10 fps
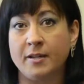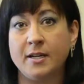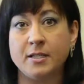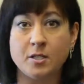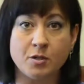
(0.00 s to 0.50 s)

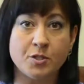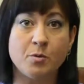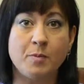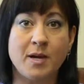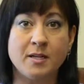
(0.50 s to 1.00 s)
and it also
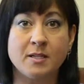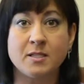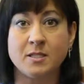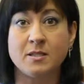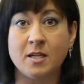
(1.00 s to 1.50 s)

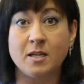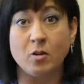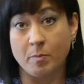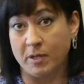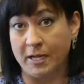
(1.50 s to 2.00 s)
makes the
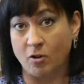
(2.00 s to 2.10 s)
Noble Late